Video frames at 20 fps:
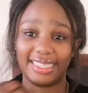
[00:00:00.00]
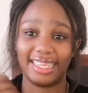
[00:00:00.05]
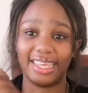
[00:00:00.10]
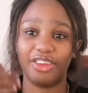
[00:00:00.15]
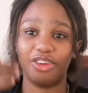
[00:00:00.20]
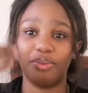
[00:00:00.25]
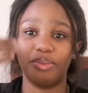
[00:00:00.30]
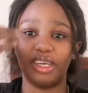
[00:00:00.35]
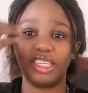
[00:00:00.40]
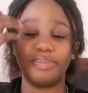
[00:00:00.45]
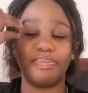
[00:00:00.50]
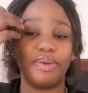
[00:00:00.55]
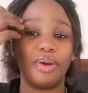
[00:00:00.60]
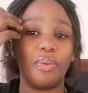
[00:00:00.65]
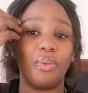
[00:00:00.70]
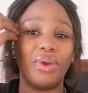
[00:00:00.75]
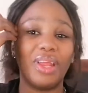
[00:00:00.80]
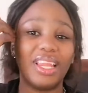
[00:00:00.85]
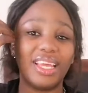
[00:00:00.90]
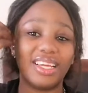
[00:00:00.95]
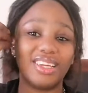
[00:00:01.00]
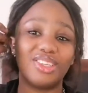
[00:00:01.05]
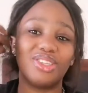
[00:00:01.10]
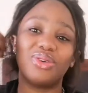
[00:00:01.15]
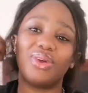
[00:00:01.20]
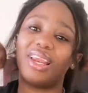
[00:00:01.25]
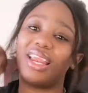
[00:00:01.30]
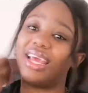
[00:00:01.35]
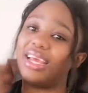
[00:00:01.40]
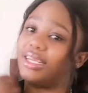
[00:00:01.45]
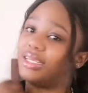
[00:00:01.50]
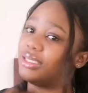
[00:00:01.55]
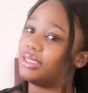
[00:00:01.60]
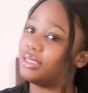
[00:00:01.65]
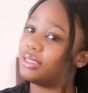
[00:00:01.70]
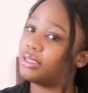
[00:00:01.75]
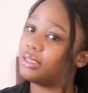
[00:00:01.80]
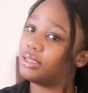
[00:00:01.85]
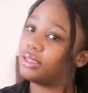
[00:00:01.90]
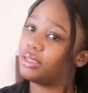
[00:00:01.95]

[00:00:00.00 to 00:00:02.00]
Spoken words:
you must be willing to learn.